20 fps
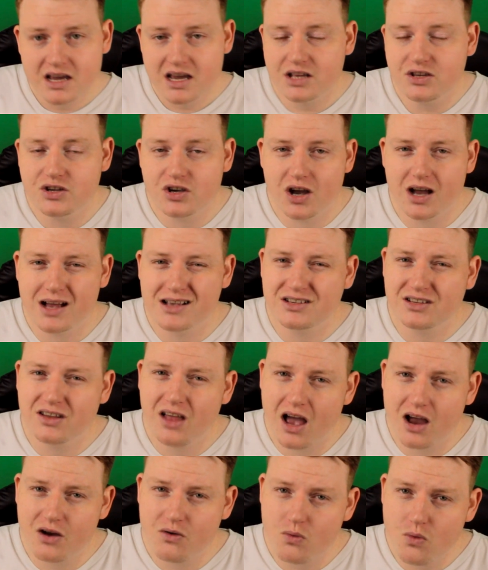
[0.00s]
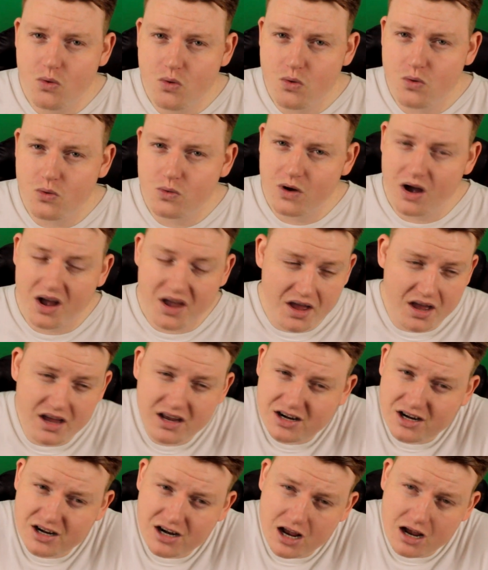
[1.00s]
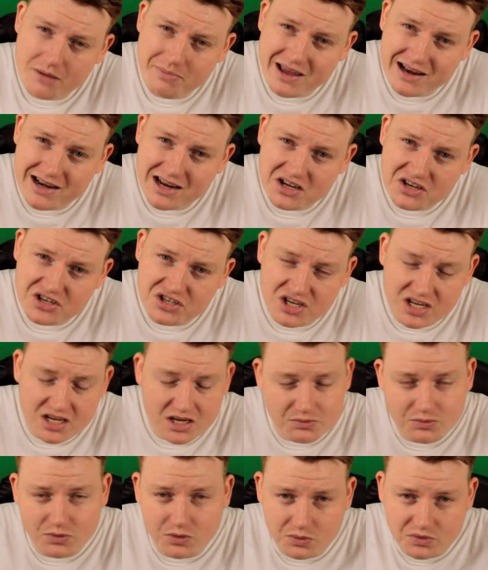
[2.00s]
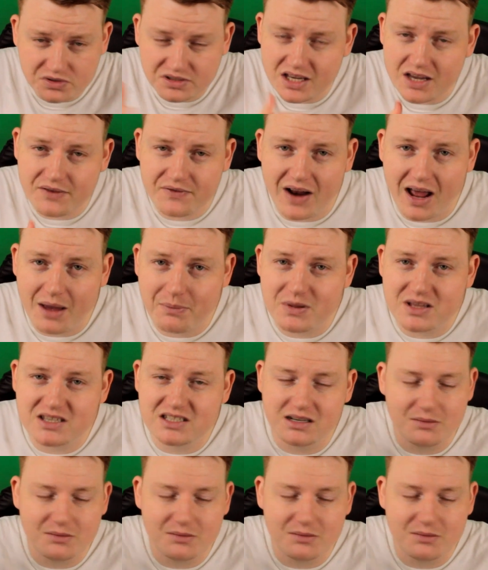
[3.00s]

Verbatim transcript: And you guys are like, ooh, I, I don't know about next year, we'll, we'll, see if it happens.